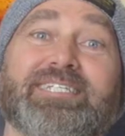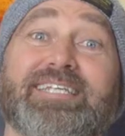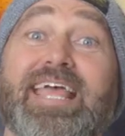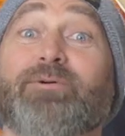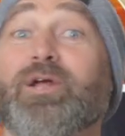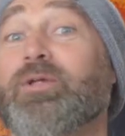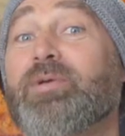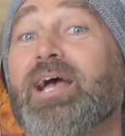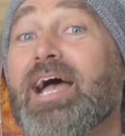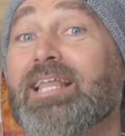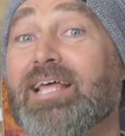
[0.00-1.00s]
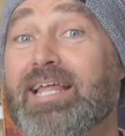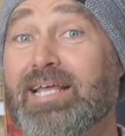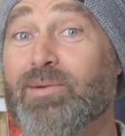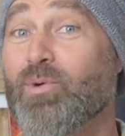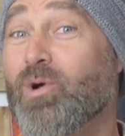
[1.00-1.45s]
today we're going to be
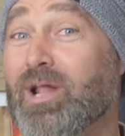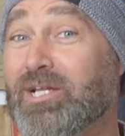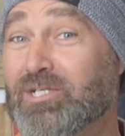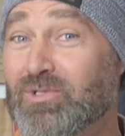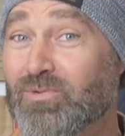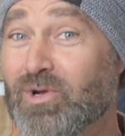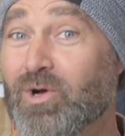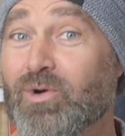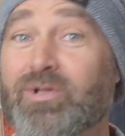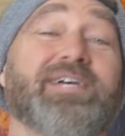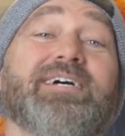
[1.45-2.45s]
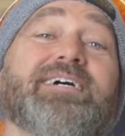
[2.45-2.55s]
highlighting a board I just rode,